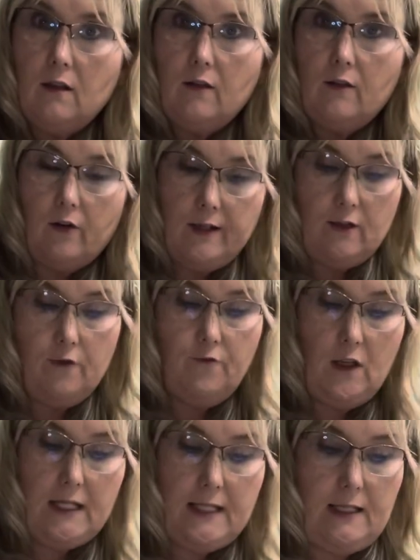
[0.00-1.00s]
there ain't no
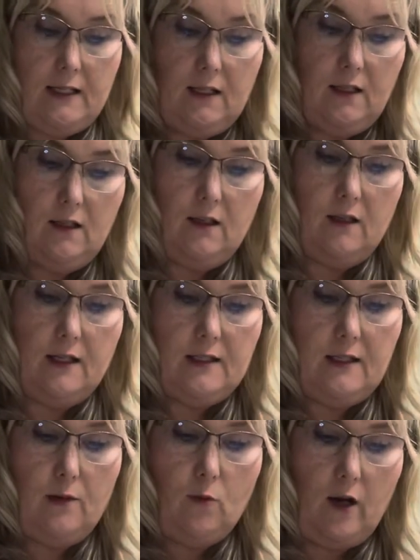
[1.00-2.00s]
fixing it
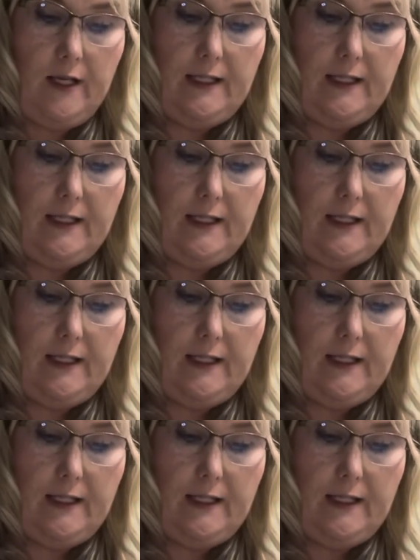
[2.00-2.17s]
except right